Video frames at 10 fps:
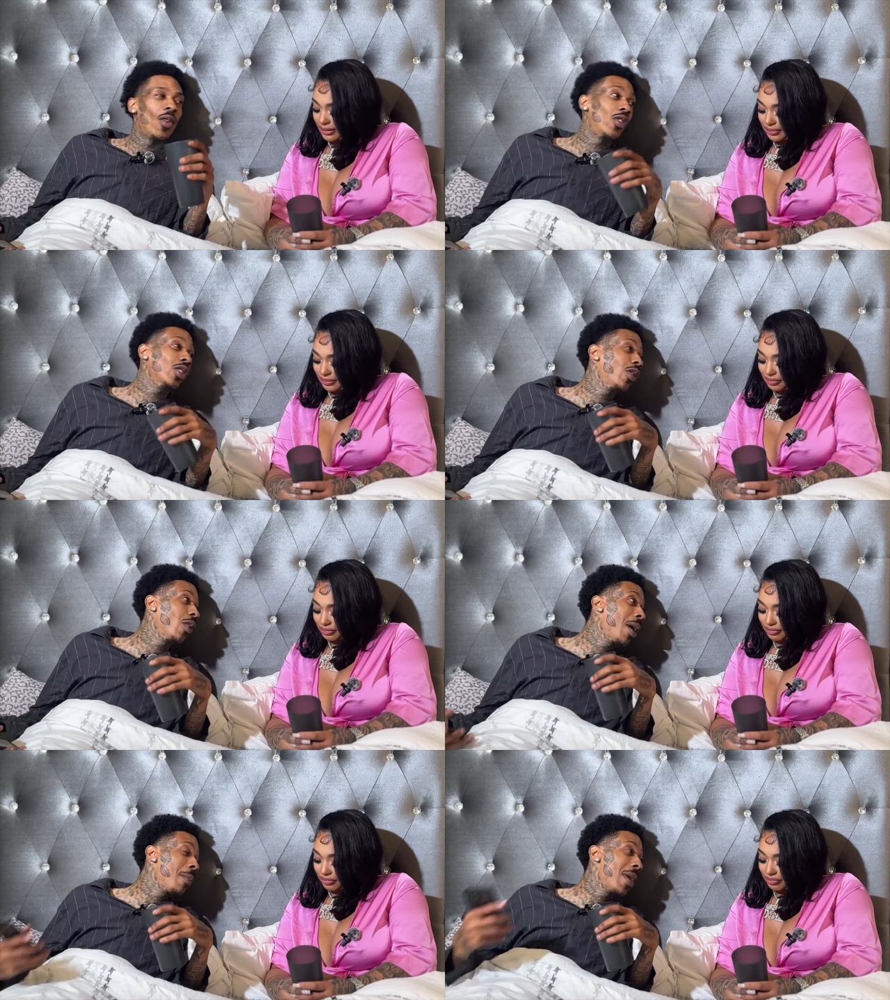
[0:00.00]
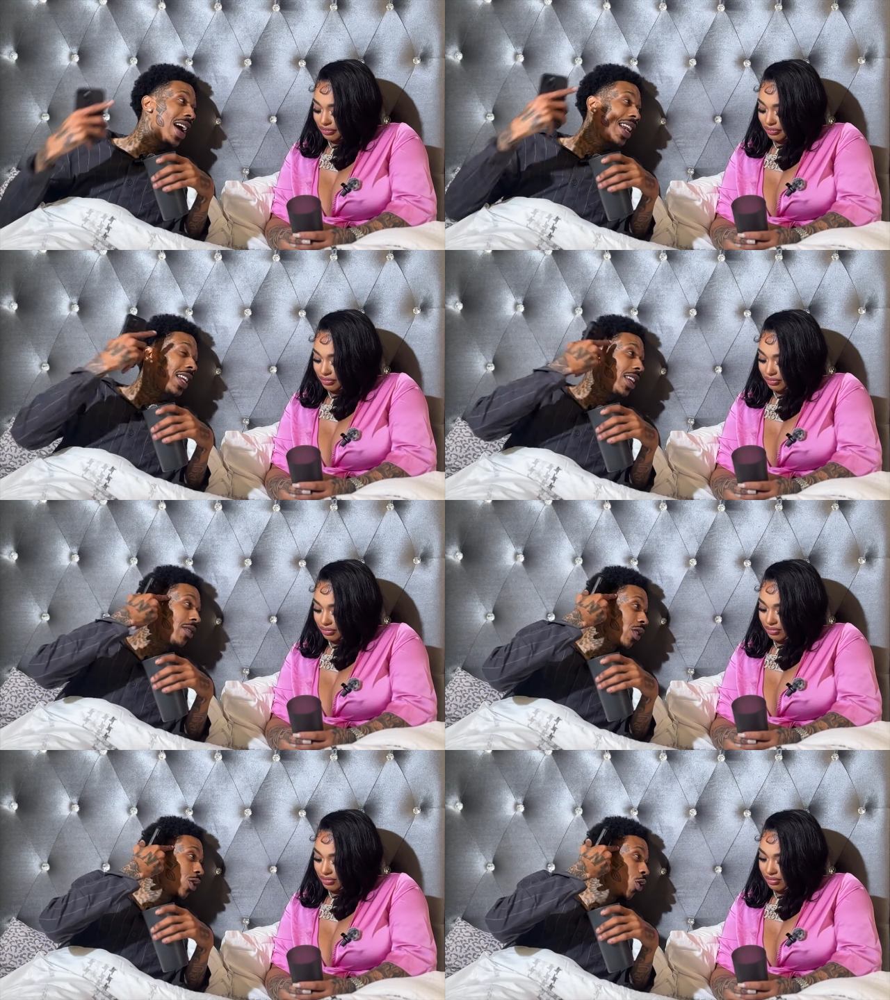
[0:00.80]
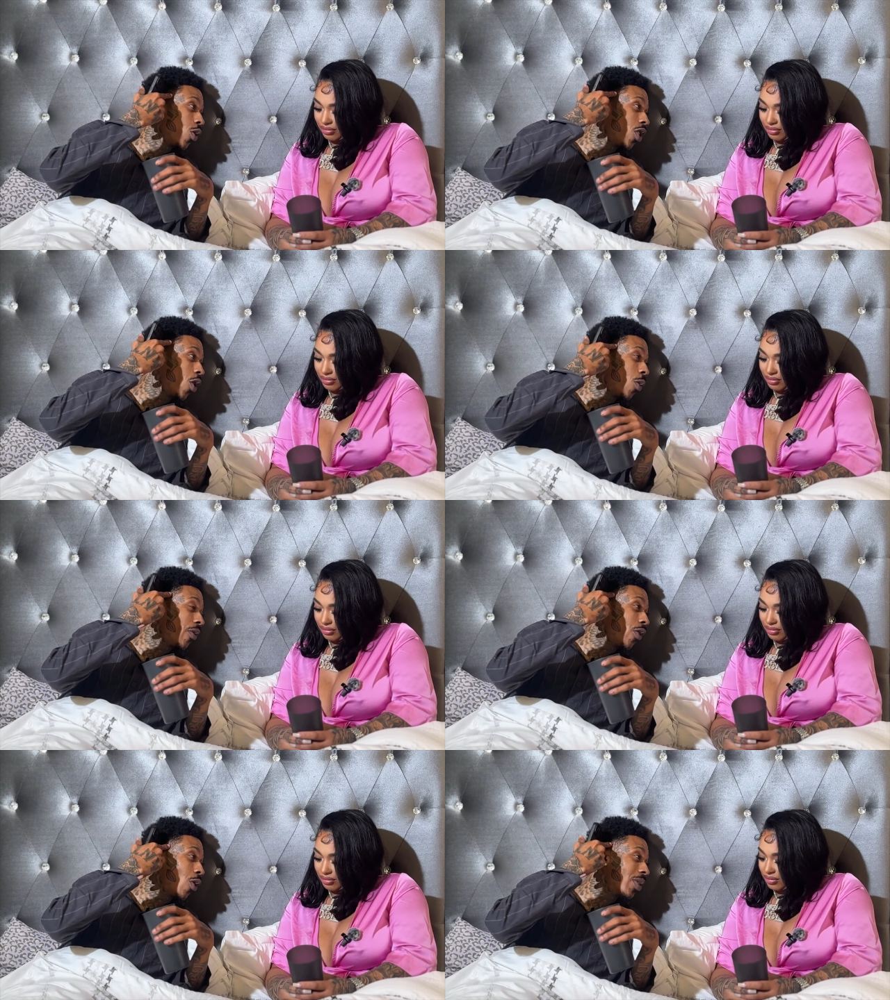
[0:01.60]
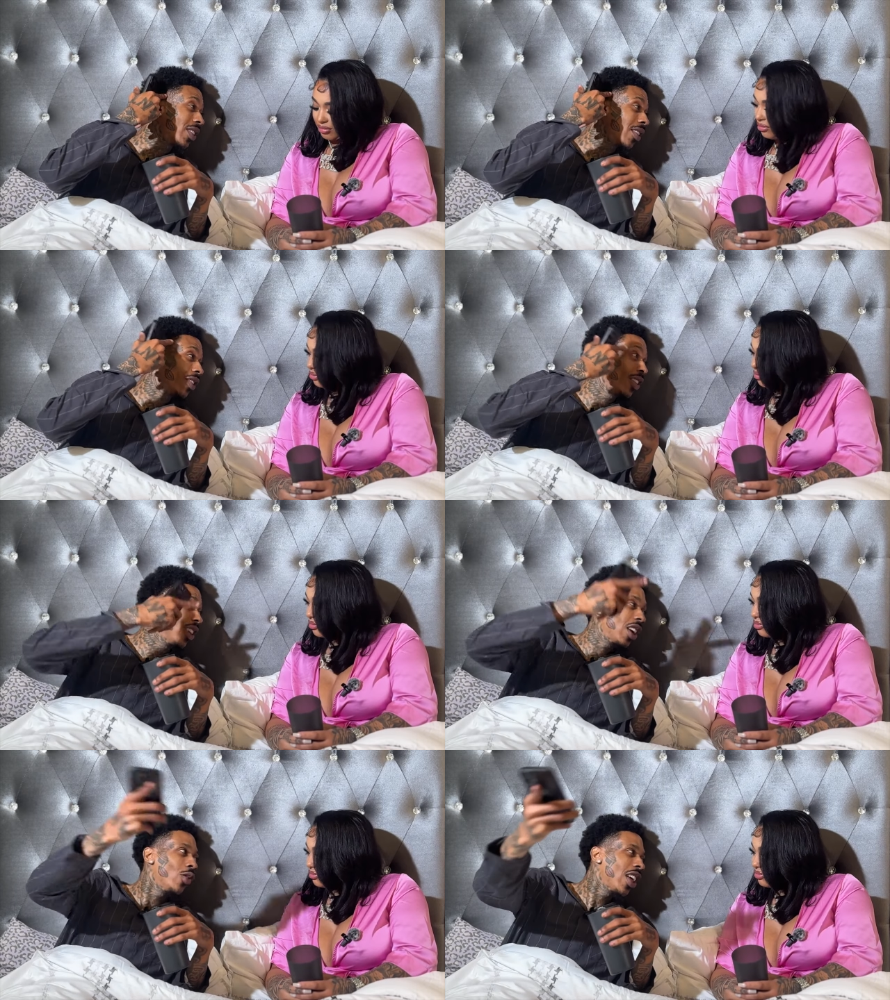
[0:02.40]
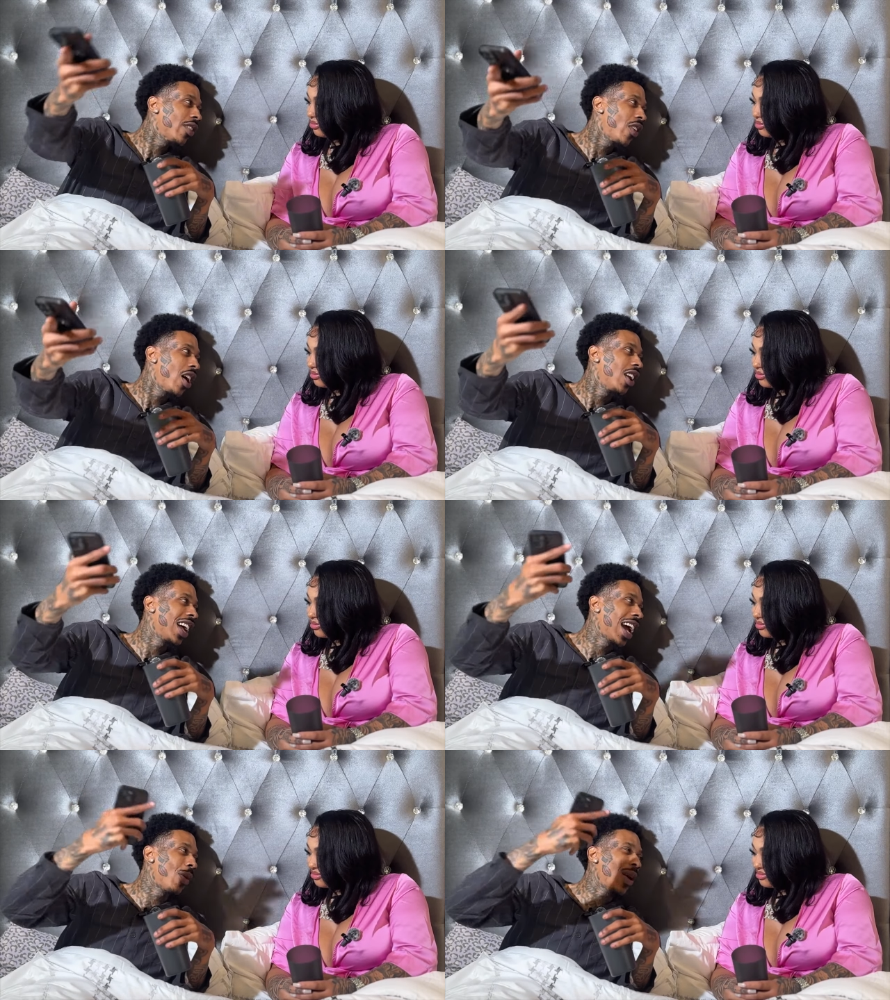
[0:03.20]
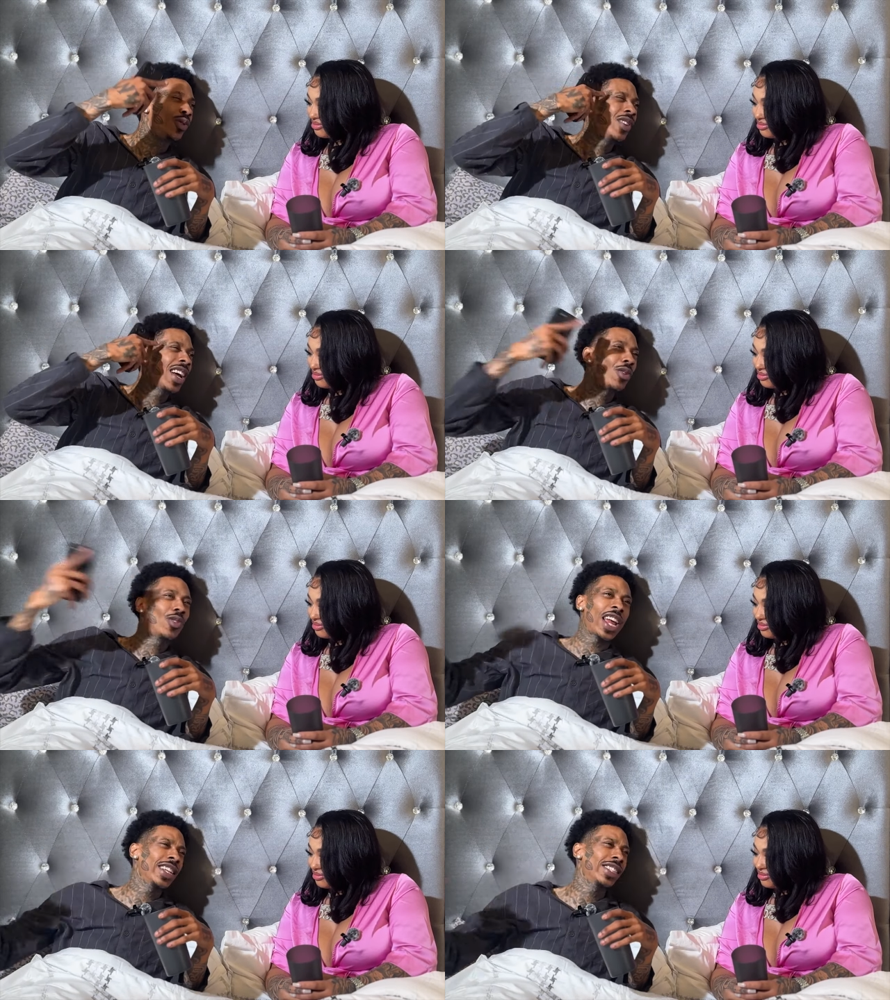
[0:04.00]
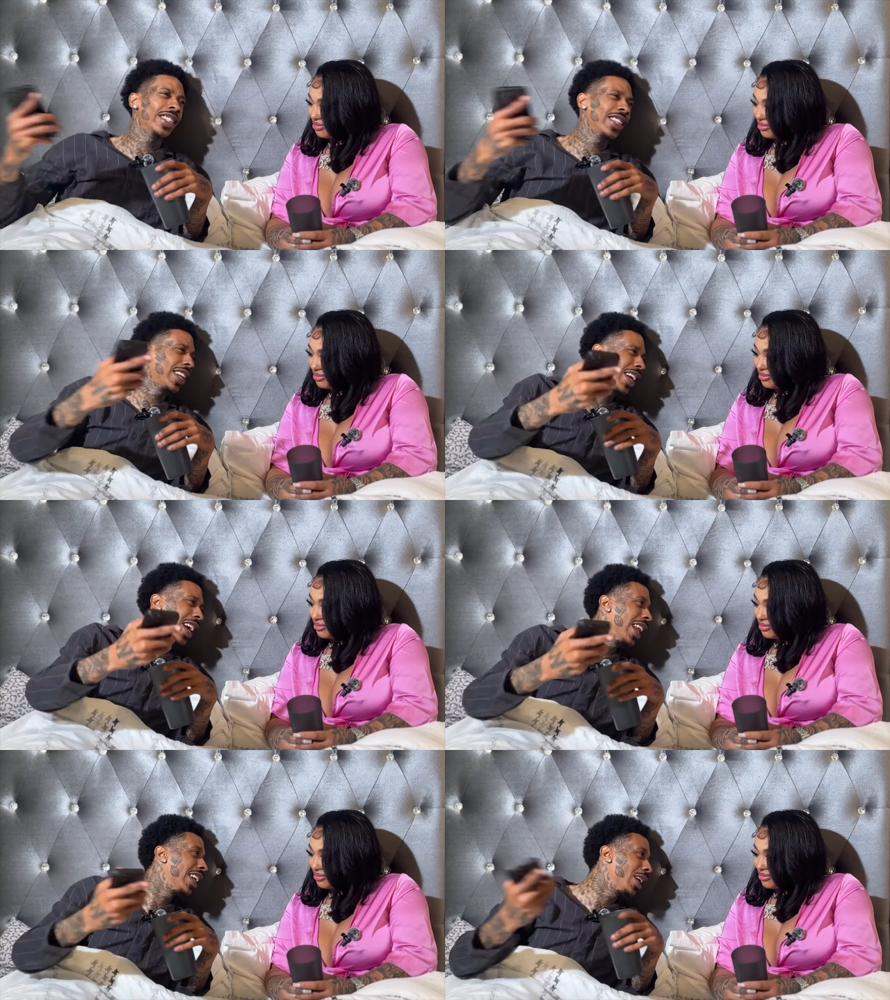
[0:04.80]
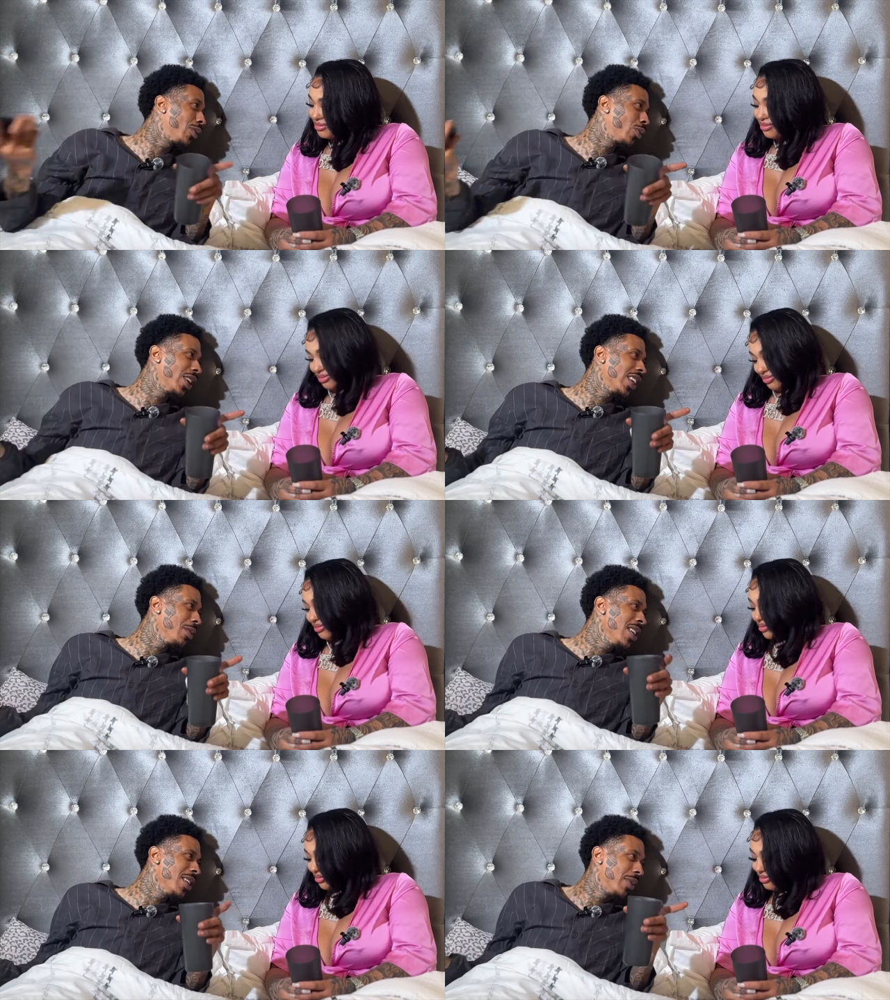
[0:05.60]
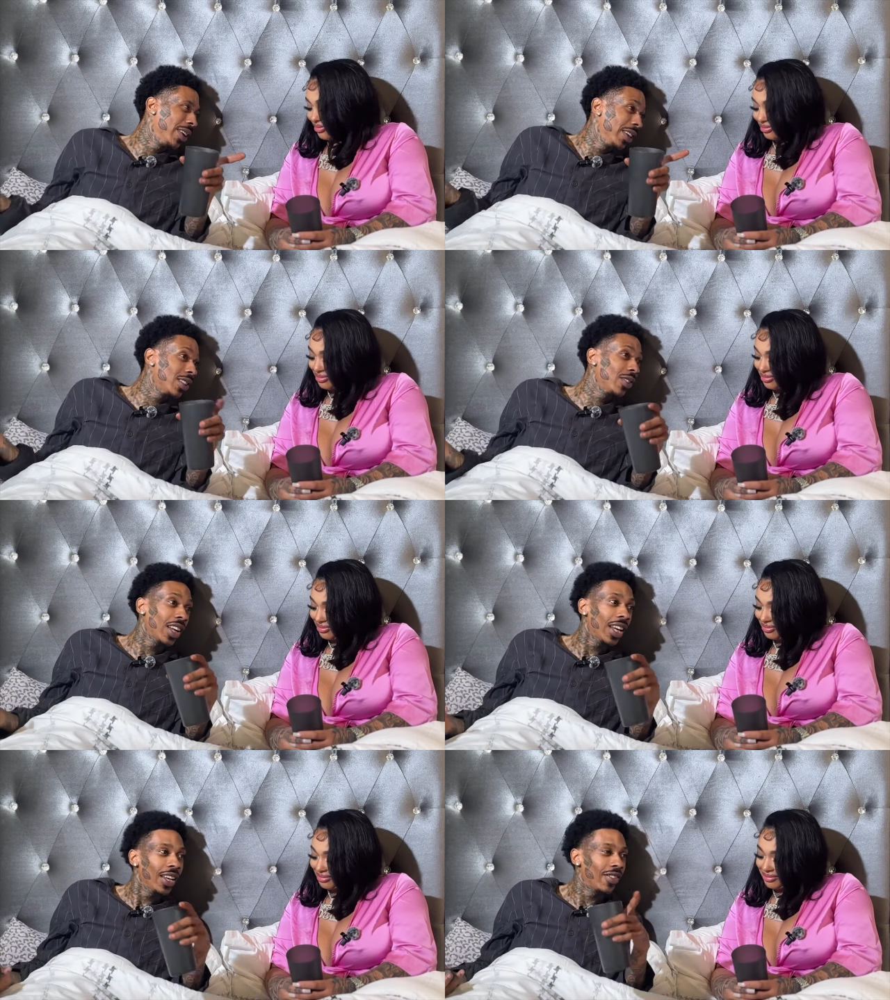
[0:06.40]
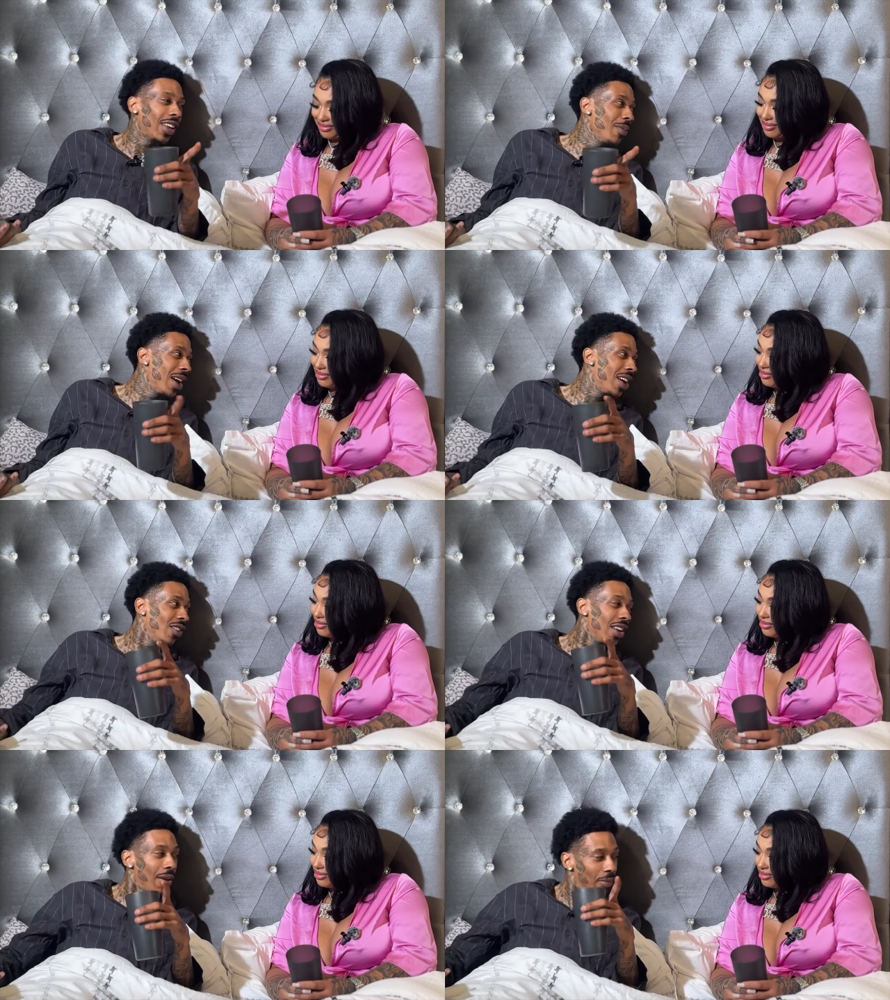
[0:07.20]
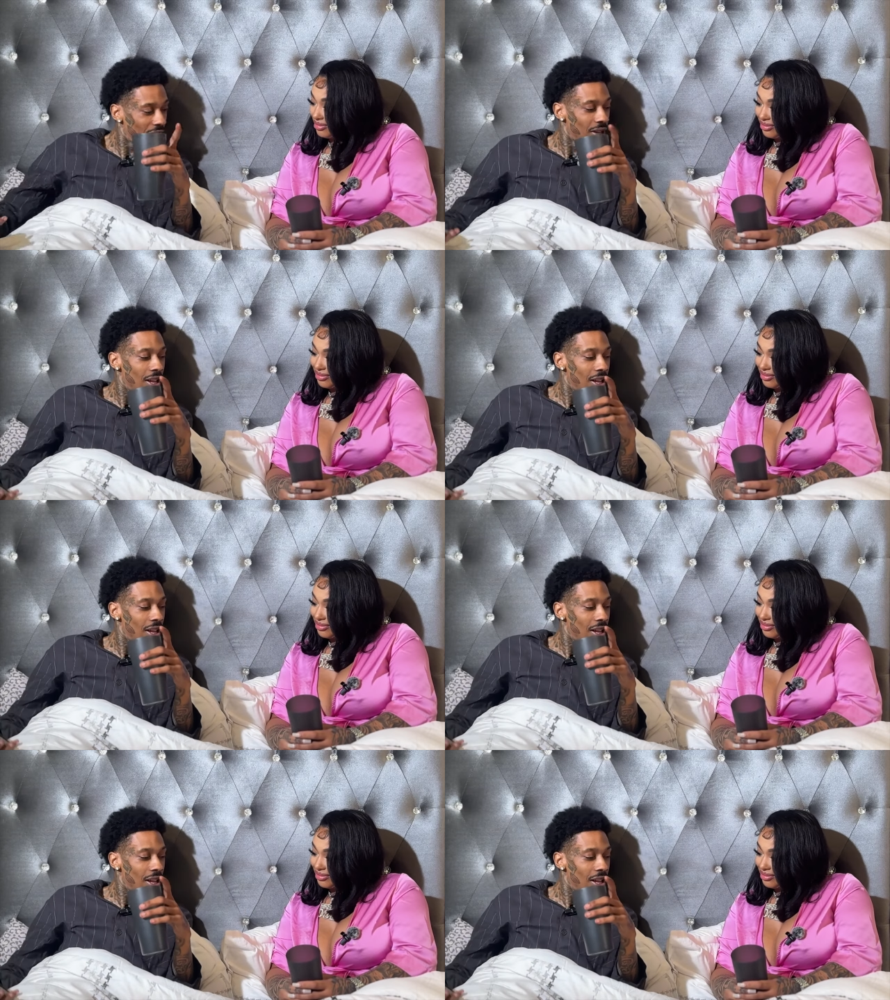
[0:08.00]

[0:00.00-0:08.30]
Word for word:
Speaker 1: First of all, my mind ain't even knowing homo stuff to even go that far. Like, why would you not go gangster instead of gay? Like, that was weird to me, but it's okay. They mind on that.